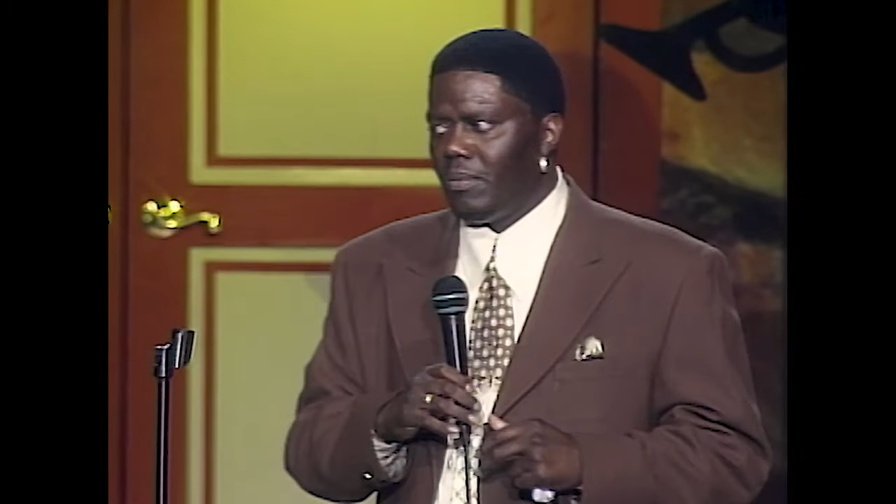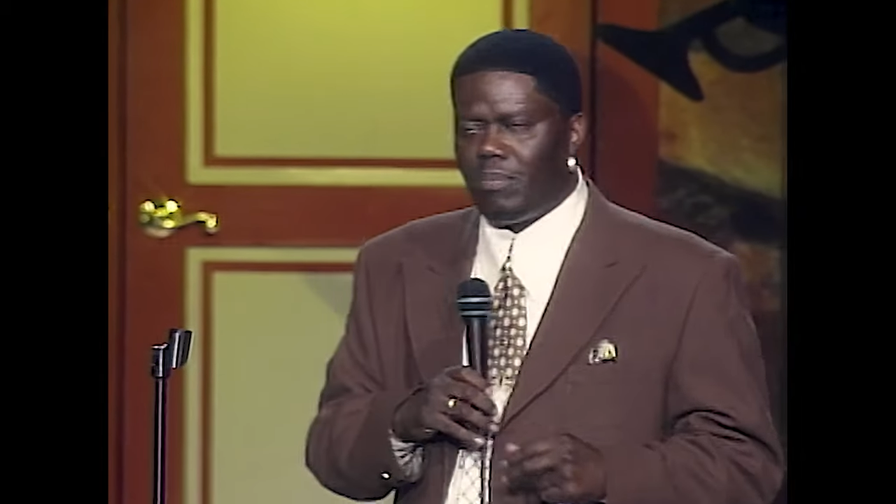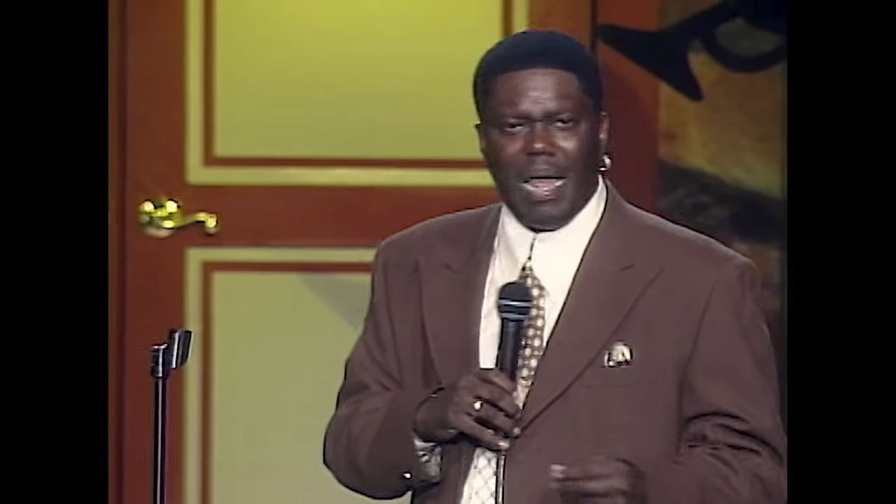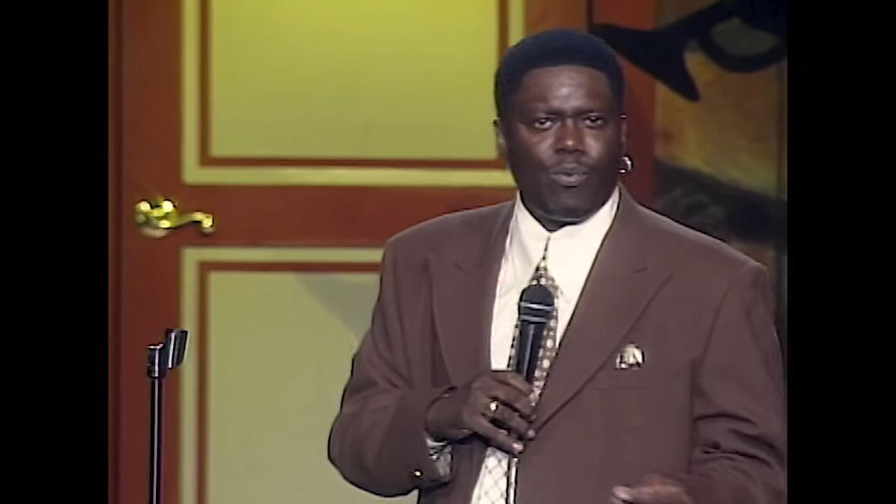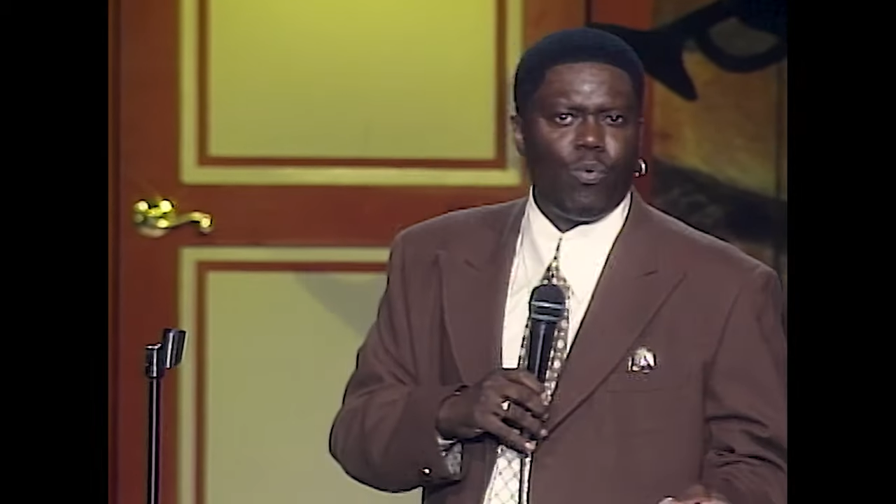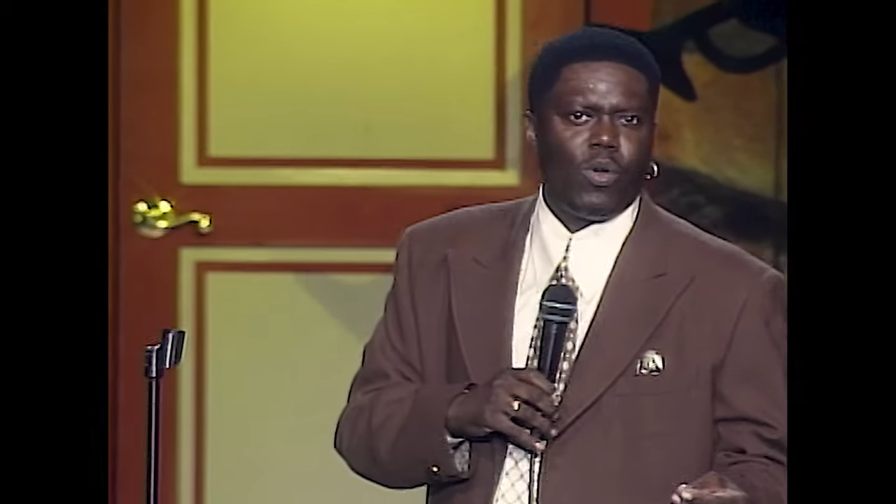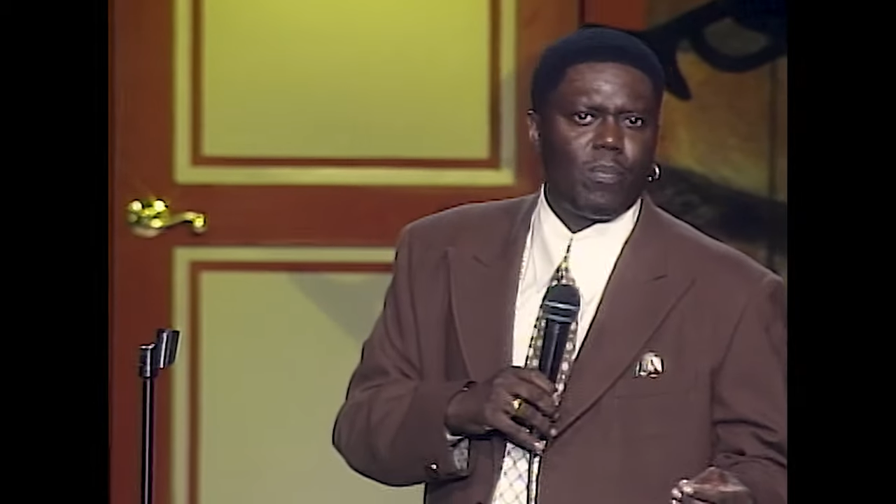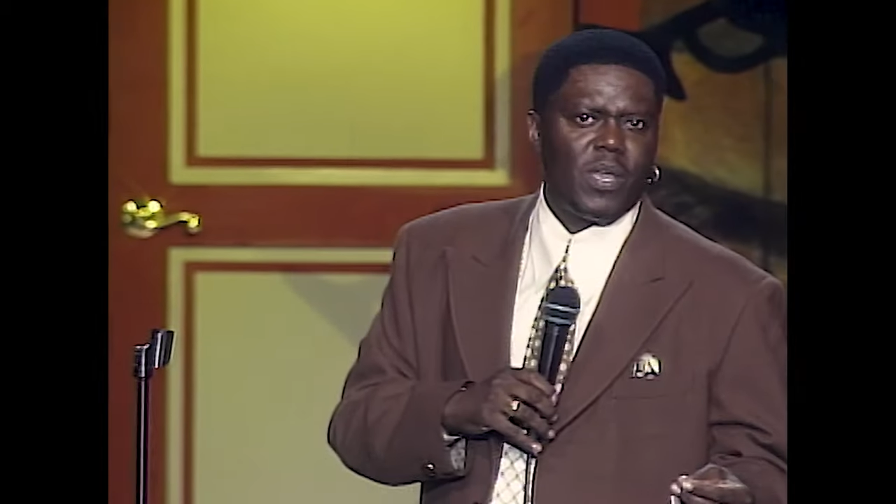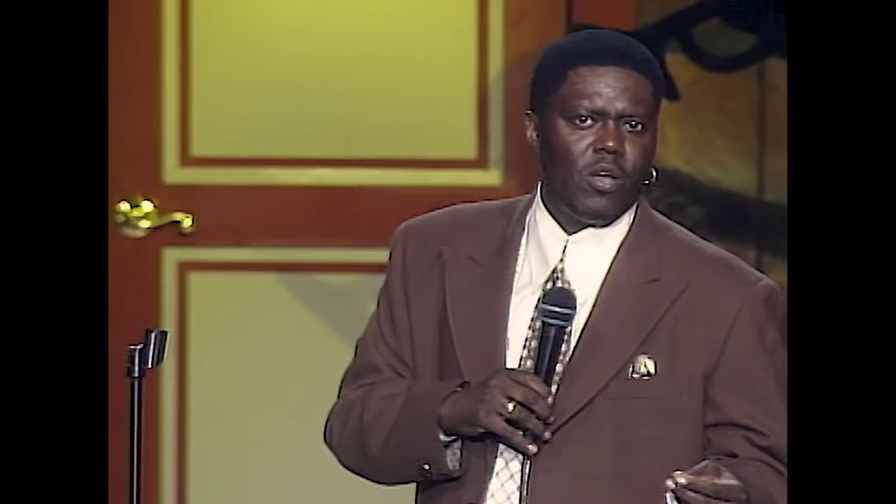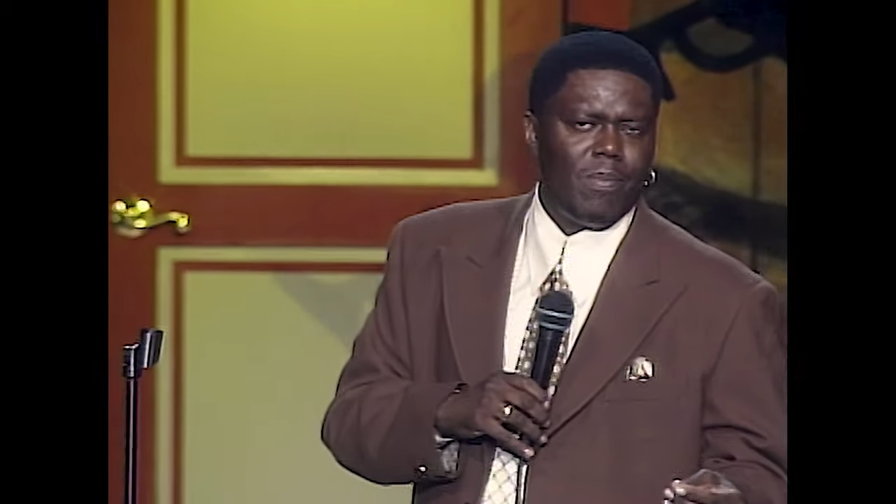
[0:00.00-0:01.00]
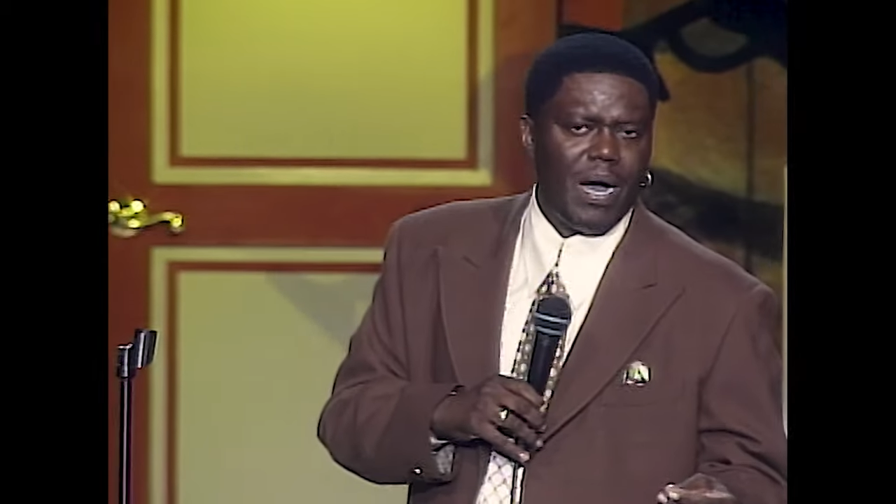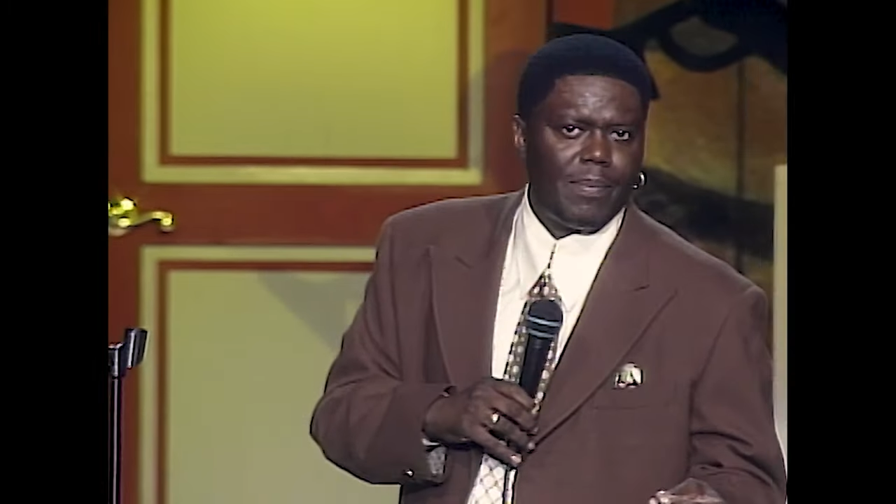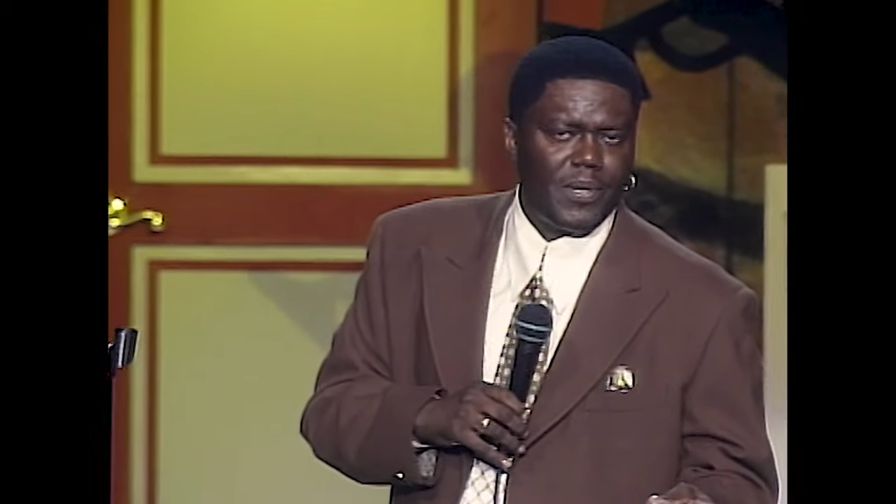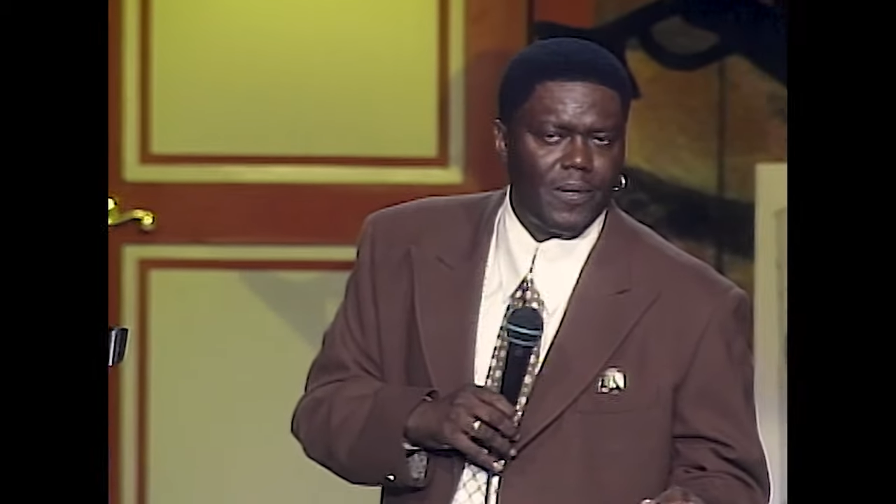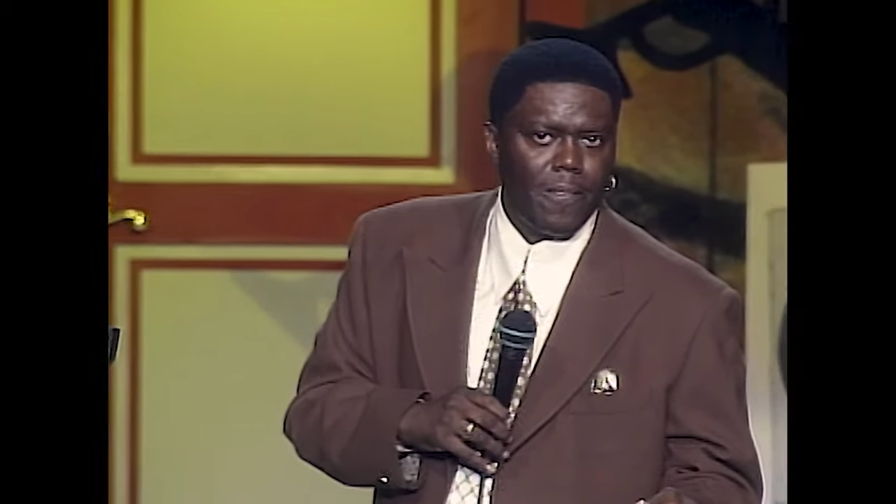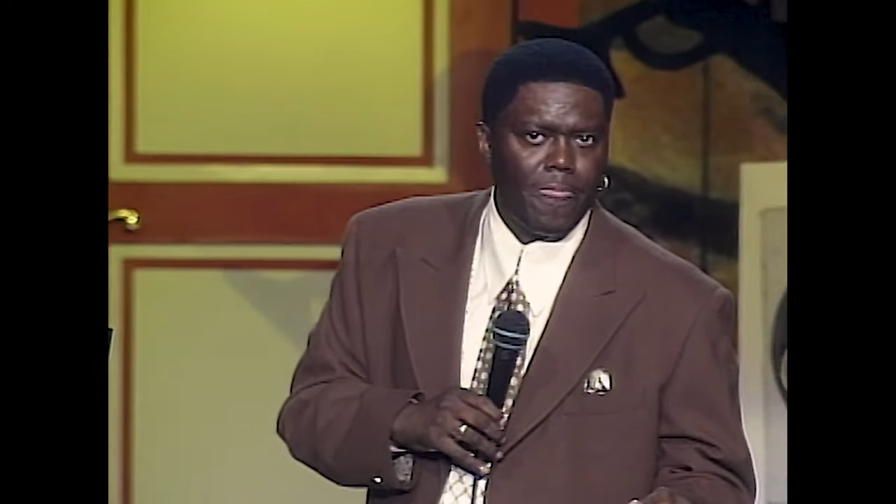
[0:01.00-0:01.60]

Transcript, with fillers: Black women want to be your mama,